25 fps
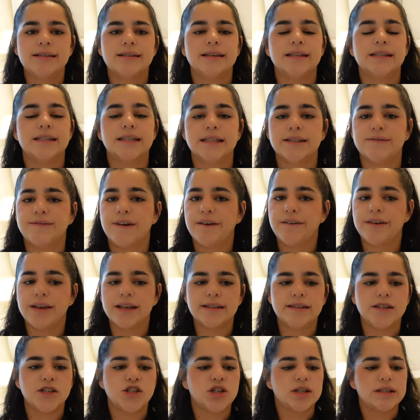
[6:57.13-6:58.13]
It is very
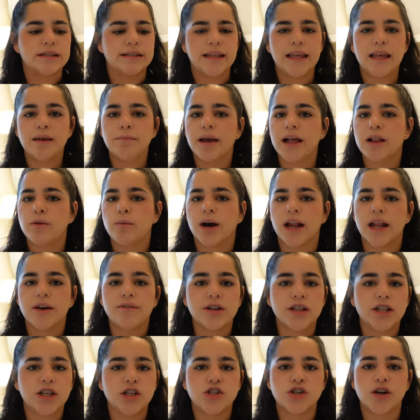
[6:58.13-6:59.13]
easy. Just email whatever
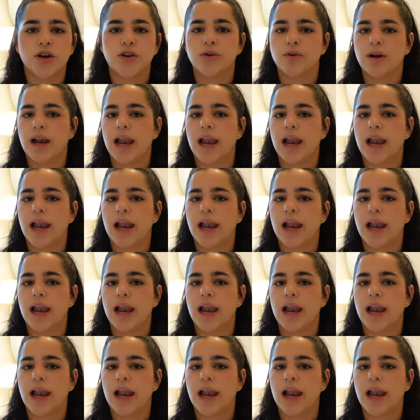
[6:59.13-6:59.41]
teacher you